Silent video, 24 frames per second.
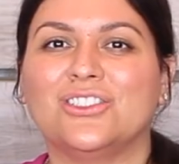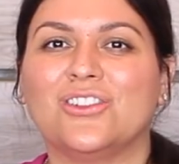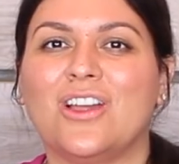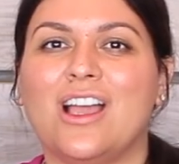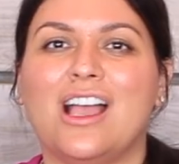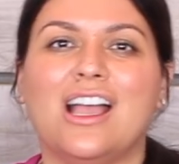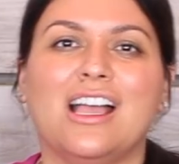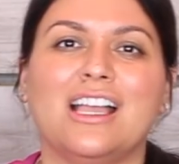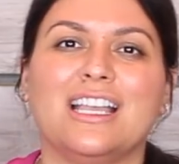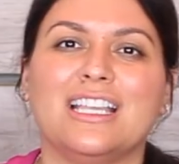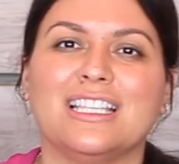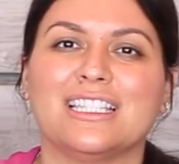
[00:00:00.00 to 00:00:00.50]

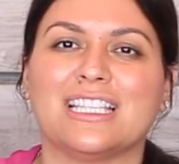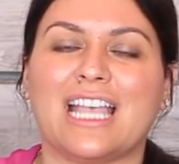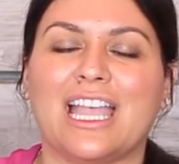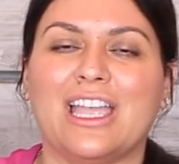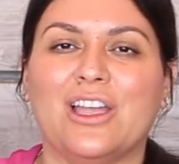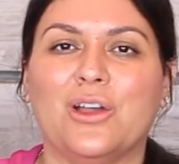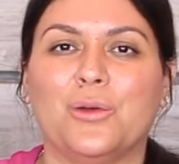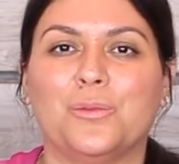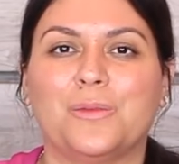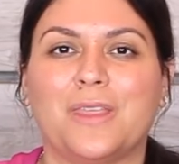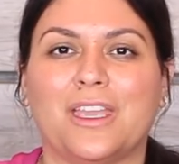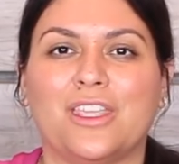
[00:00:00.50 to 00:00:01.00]
Tries.
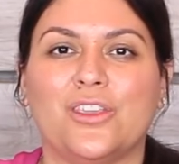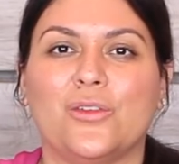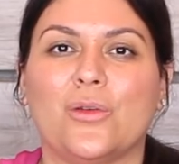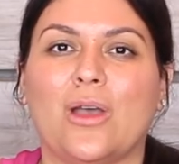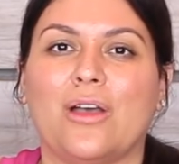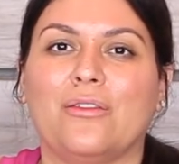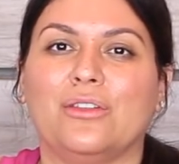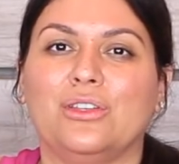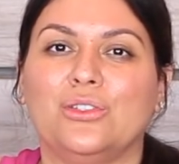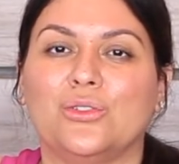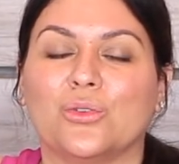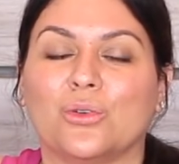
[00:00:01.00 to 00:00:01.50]
I hope that you
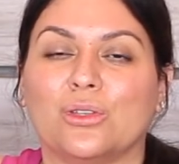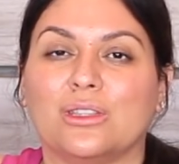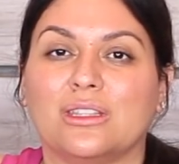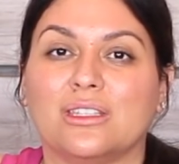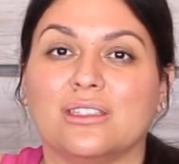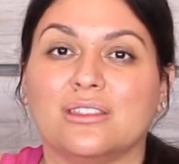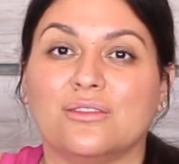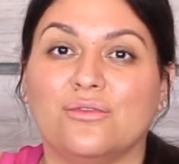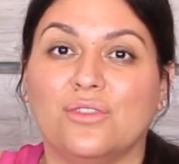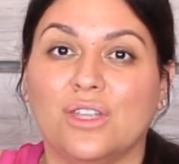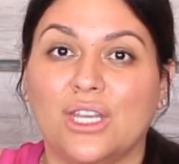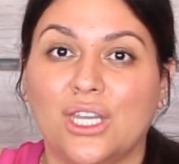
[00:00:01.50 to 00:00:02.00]
have enjoyed
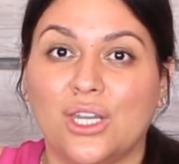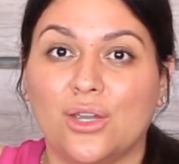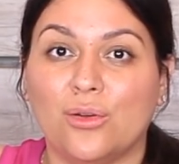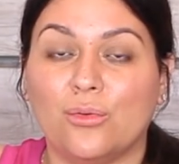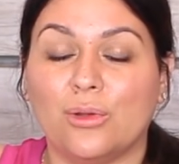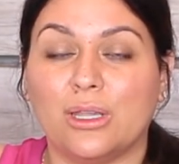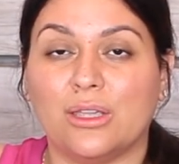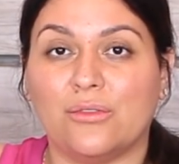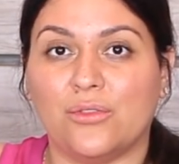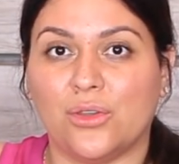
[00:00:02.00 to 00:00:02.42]
this video.